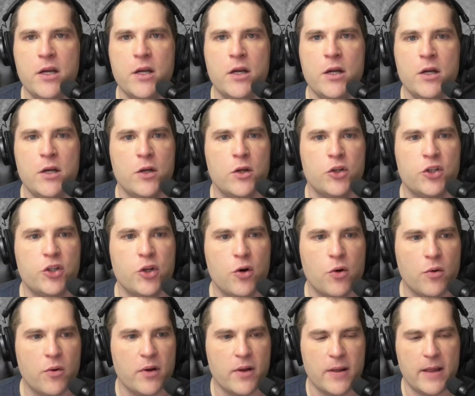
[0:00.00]
Mm-hmm.
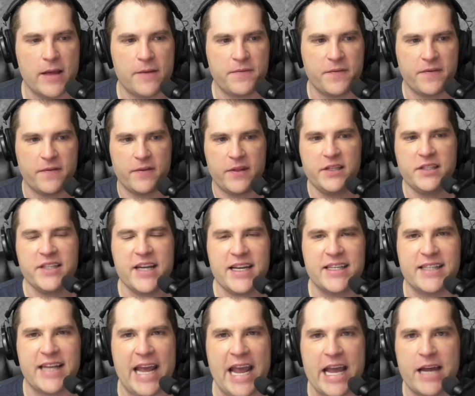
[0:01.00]
So if this
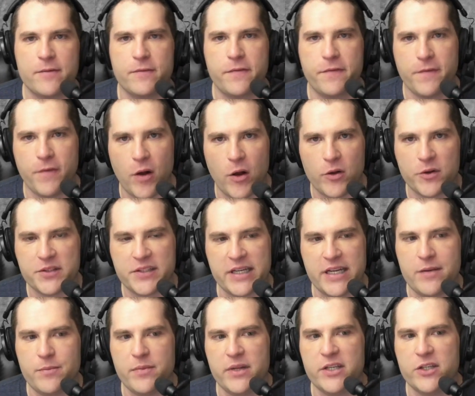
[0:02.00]
guy's hand falls
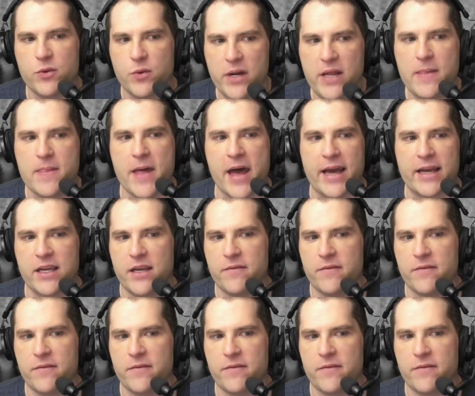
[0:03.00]
in between that,